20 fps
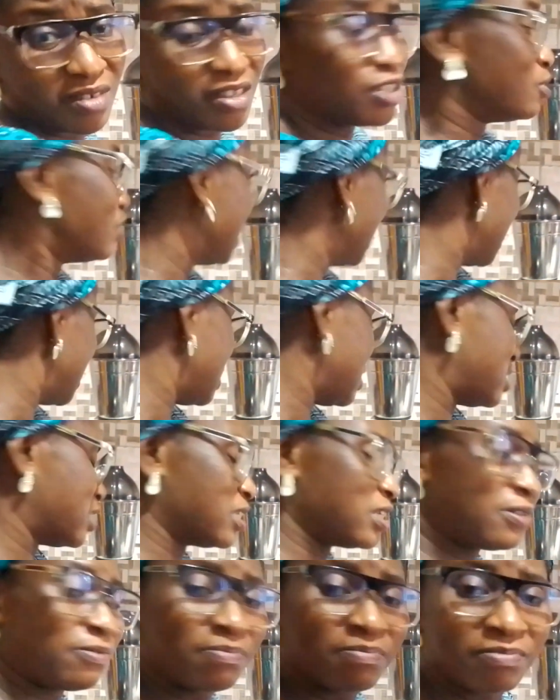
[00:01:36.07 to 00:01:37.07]
You need it
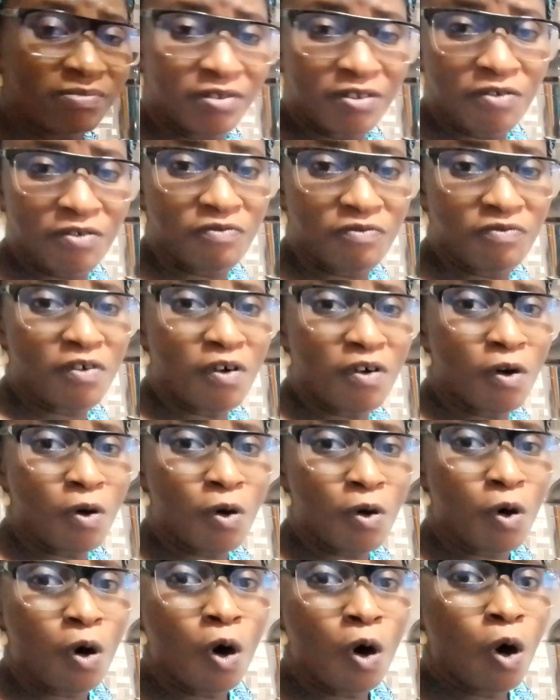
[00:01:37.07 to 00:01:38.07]

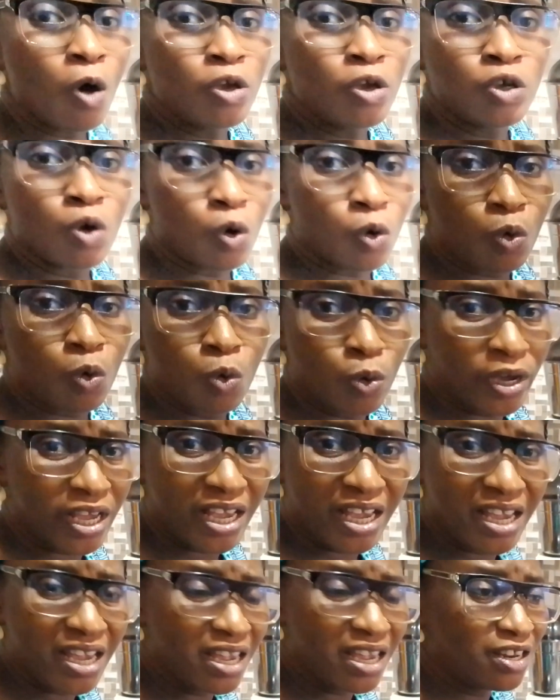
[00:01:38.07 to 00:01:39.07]
for all your
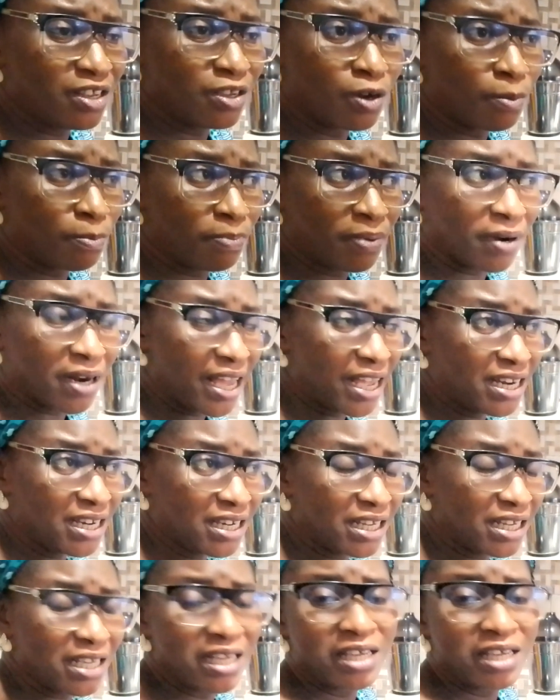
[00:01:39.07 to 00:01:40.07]
cooking, your
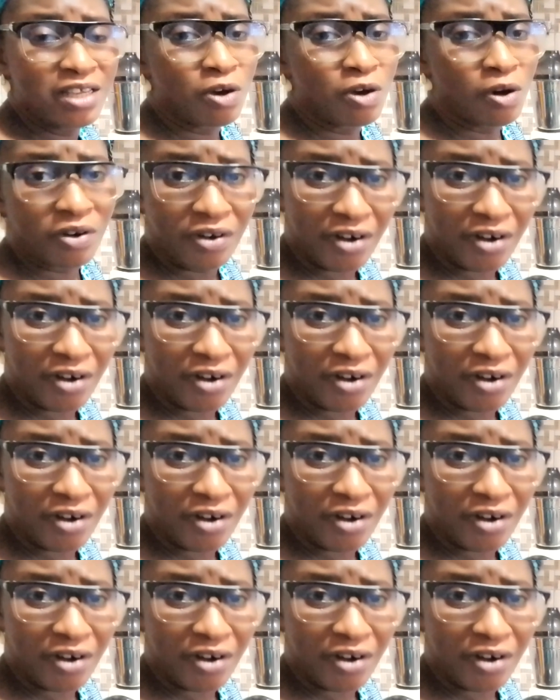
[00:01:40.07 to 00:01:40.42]
blending, your